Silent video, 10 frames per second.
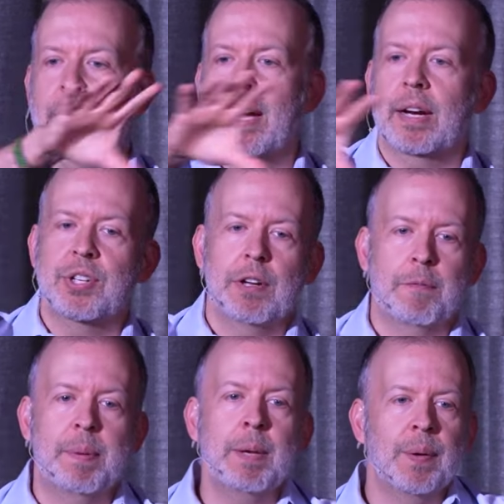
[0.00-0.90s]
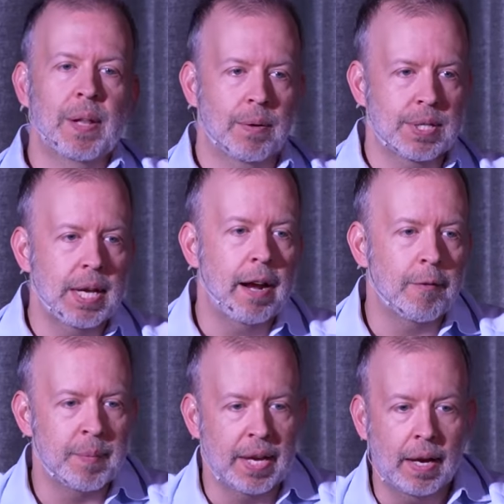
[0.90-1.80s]
I got to shift people outside
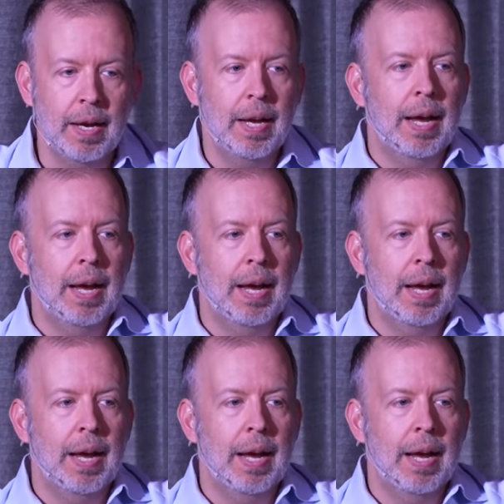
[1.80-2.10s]
of me,